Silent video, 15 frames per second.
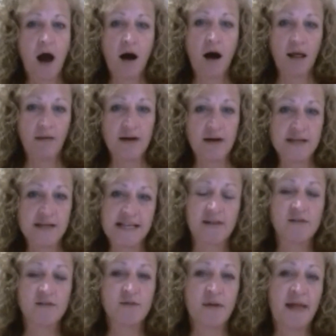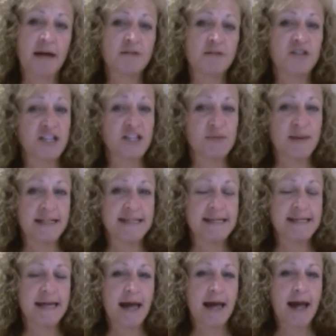all of ourselves, without judgment.
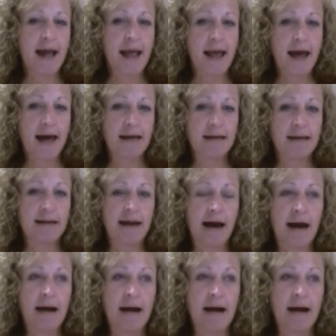And,